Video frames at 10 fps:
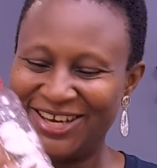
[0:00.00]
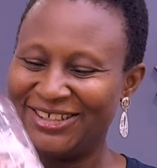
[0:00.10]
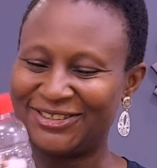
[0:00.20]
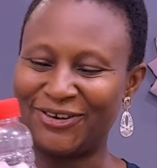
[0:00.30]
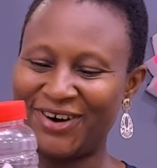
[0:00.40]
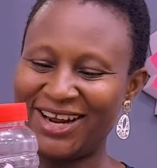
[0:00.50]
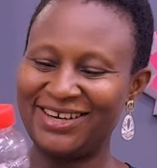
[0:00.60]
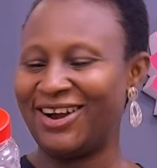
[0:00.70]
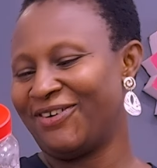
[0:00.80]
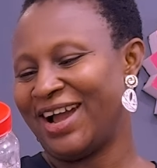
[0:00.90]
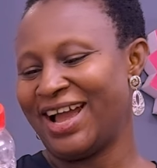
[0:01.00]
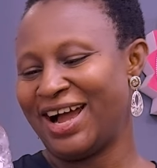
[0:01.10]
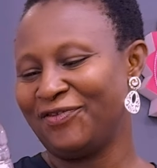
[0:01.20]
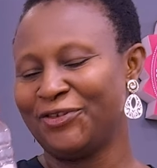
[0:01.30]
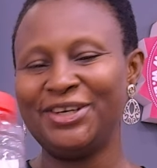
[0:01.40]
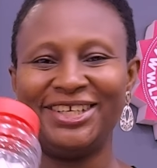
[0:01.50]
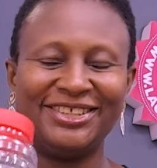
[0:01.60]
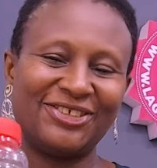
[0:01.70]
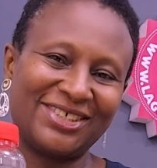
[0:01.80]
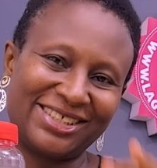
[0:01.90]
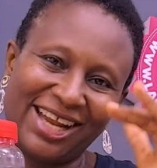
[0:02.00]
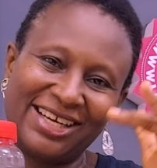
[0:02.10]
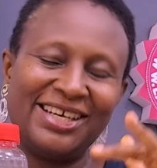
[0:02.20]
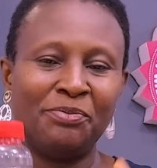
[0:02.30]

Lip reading: So right now I have only just slightly